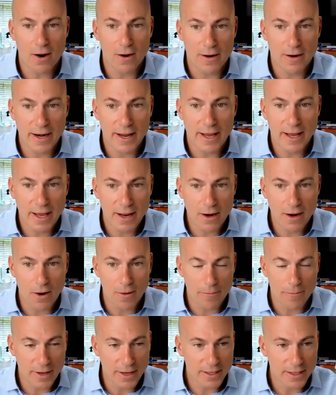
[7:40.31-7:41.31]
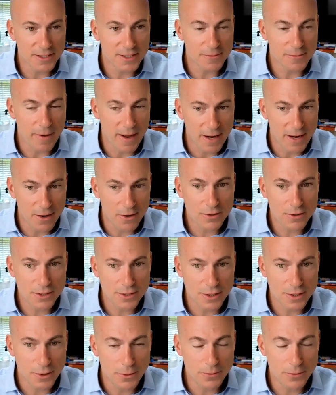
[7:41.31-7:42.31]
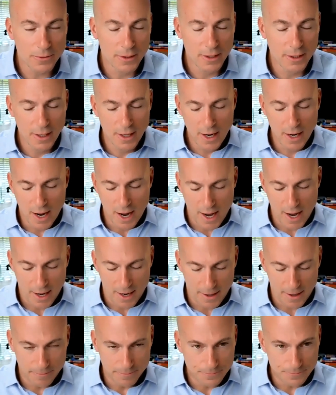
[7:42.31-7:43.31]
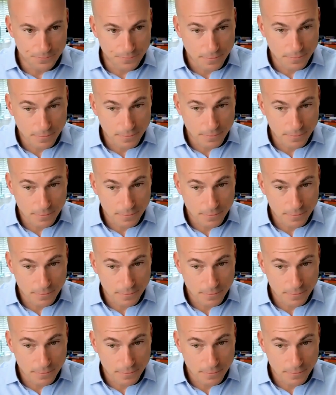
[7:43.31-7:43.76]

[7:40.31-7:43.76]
are going to hit our biggest spenders too. Um,